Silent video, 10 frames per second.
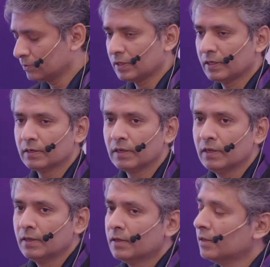And
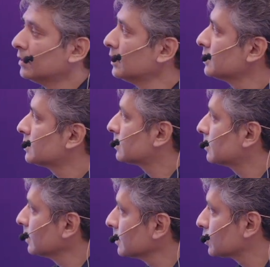these
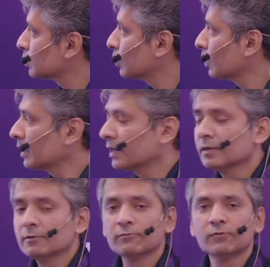things will again
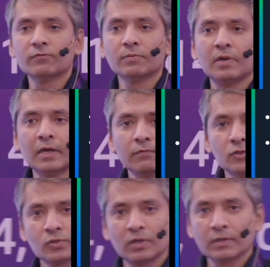differ from language
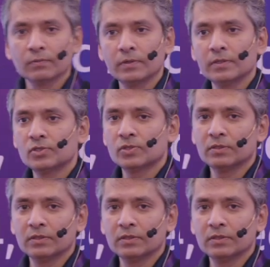to language.